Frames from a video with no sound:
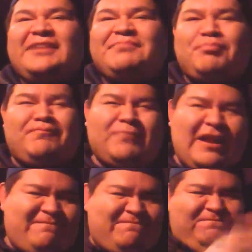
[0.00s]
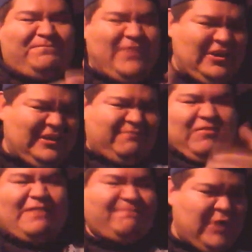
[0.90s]
And Fred, Fearless
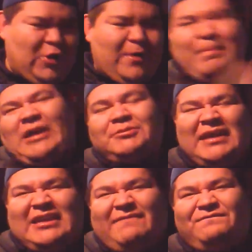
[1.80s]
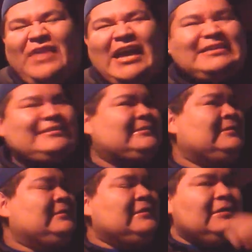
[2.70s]
Fred Fury punched me in the face,